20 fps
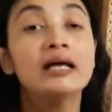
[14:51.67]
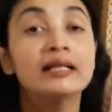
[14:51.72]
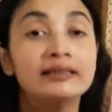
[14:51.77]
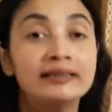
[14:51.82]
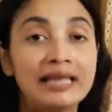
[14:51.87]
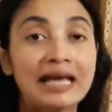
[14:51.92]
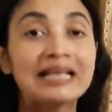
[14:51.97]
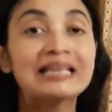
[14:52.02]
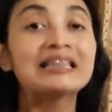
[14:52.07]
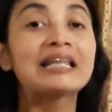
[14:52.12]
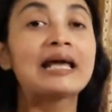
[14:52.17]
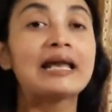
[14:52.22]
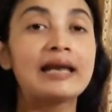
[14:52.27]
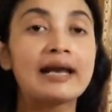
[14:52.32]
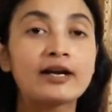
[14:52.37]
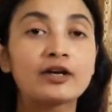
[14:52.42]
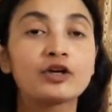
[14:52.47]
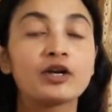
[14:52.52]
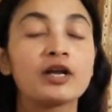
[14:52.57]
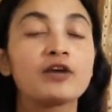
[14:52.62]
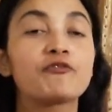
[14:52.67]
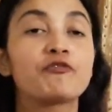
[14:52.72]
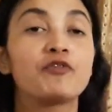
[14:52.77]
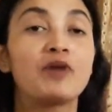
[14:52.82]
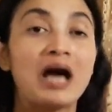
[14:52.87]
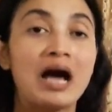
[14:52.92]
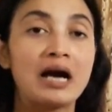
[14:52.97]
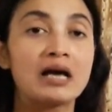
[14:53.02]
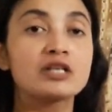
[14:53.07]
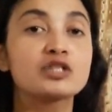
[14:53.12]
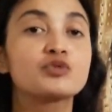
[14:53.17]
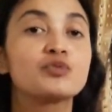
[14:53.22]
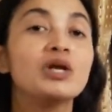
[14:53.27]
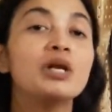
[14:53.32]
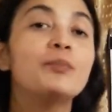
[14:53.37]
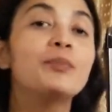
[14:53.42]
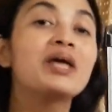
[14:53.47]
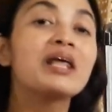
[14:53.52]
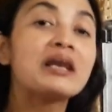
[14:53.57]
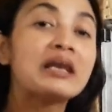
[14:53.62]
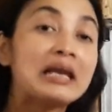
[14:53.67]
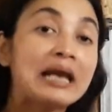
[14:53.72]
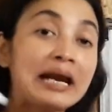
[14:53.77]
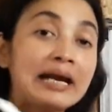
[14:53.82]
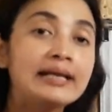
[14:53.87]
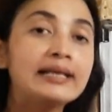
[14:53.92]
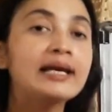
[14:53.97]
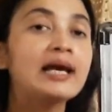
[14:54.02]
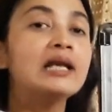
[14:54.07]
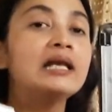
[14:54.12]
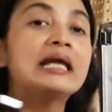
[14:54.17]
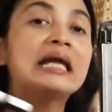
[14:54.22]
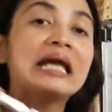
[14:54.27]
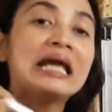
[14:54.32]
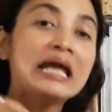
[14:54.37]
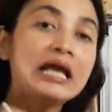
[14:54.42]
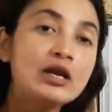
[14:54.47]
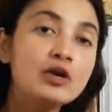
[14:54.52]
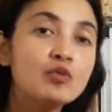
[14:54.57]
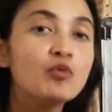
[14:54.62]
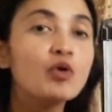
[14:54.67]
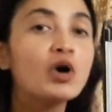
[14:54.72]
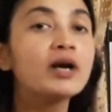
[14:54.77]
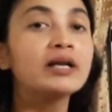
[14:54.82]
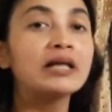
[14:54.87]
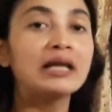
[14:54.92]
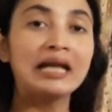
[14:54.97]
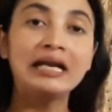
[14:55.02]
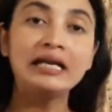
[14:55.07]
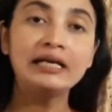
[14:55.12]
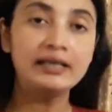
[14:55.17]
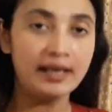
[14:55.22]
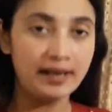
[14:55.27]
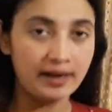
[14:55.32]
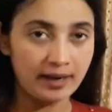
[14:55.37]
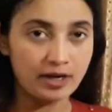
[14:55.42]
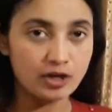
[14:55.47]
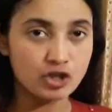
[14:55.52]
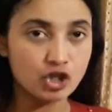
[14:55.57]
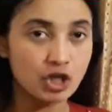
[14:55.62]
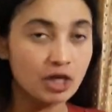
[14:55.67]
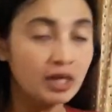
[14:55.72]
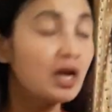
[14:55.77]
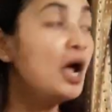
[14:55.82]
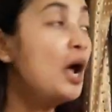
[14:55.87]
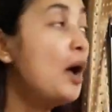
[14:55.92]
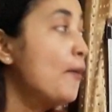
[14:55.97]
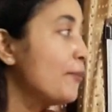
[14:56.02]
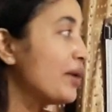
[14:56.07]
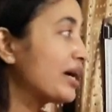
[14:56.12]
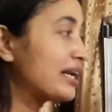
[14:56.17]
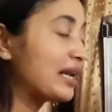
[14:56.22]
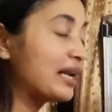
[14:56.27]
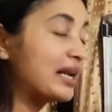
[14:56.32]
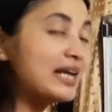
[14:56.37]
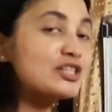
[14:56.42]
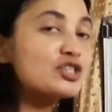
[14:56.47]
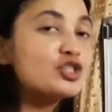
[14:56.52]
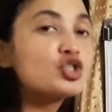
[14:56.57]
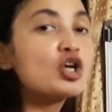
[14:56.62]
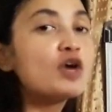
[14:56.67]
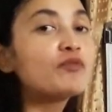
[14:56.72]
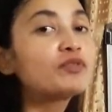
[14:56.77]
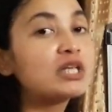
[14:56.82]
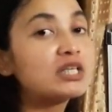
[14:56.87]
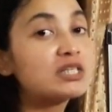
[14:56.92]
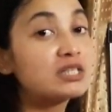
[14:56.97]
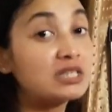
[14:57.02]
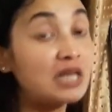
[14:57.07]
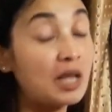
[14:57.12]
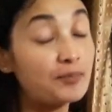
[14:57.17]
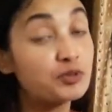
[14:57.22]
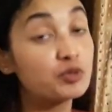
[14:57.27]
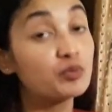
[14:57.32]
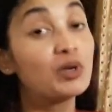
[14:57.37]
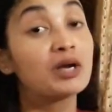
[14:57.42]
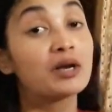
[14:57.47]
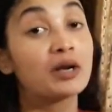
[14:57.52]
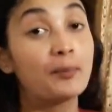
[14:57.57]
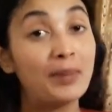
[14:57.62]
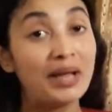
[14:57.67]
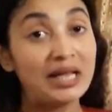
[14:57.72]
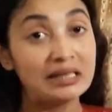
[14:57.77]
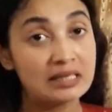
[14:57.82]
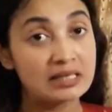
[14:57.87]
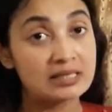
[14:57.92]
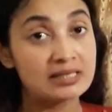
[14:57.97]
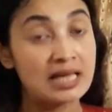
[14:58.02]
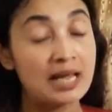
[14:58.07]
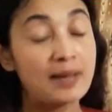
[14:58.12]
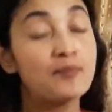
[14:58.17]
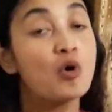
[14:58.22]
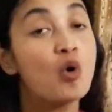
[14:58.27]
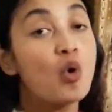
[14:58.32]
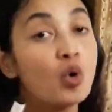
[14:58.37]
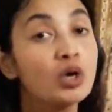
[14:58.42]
then the electric flux will be radially inward in direction, but rest of the steps will remain the same.